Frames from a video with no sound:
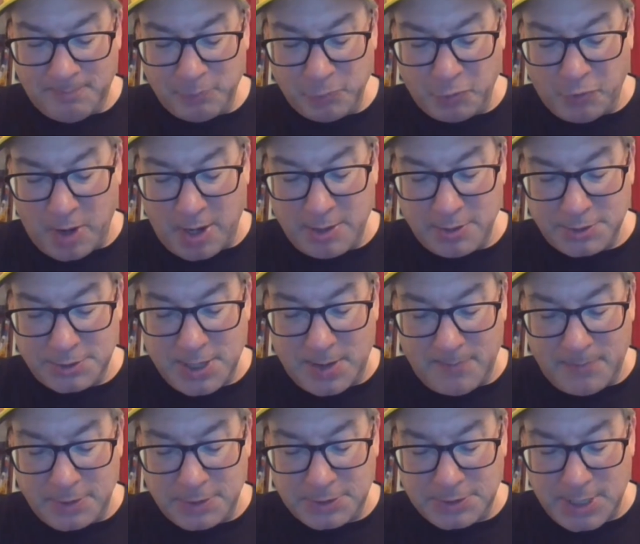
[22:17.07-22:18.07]
the
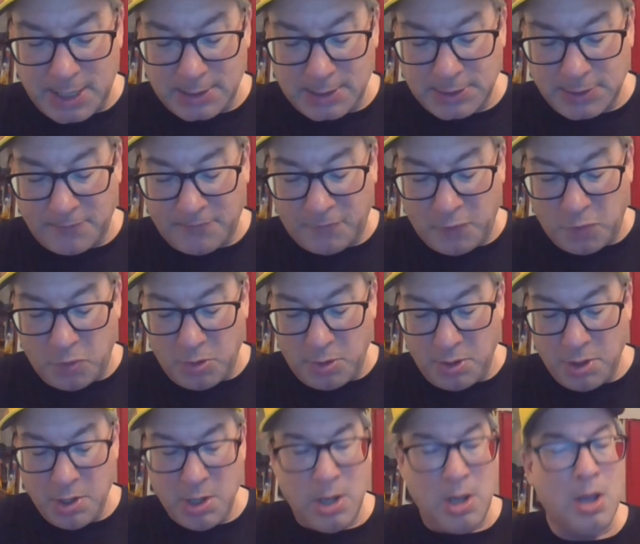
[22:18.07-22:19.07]
runners-up in Section
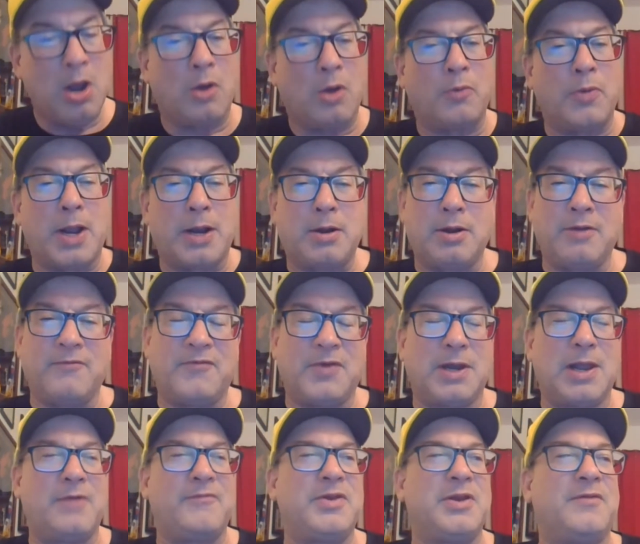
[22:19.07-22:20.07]
4, a record of
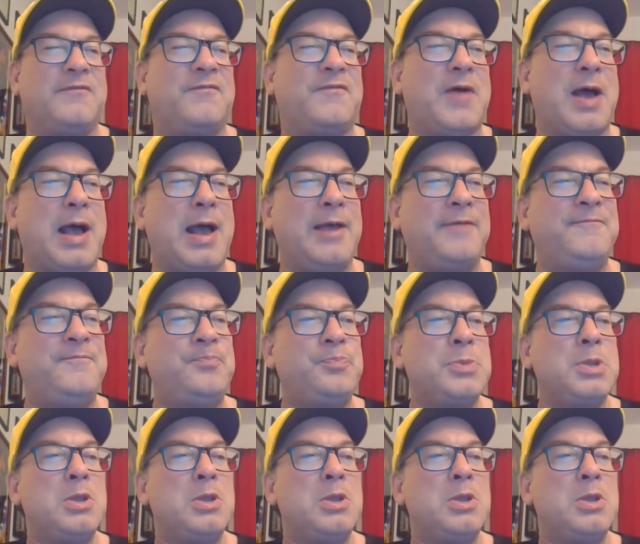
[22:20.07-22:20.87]
11-5.